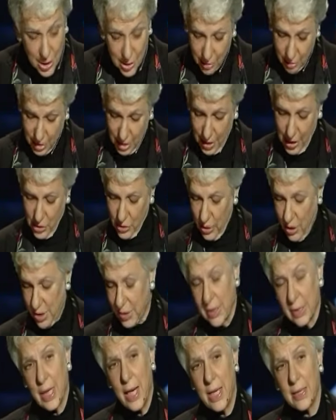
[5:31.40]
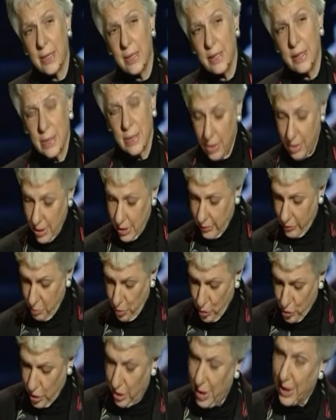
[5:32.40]
Bennington would continue to teach the arts and
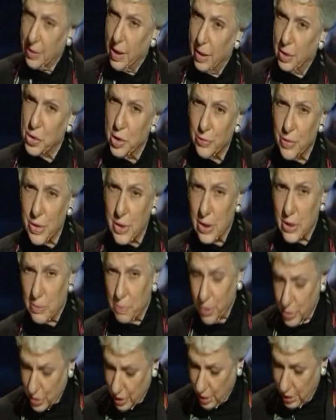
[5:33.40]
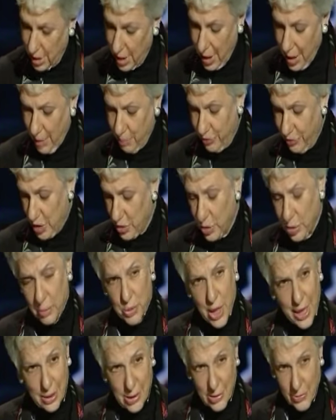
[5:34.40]
sciences as areas of immersion that acknowledge differences in personal
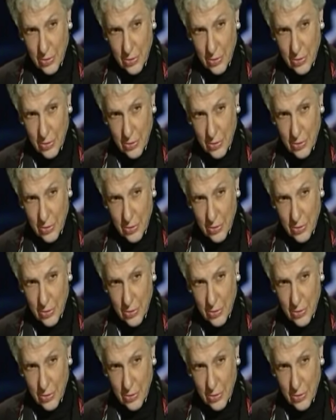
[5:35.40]
and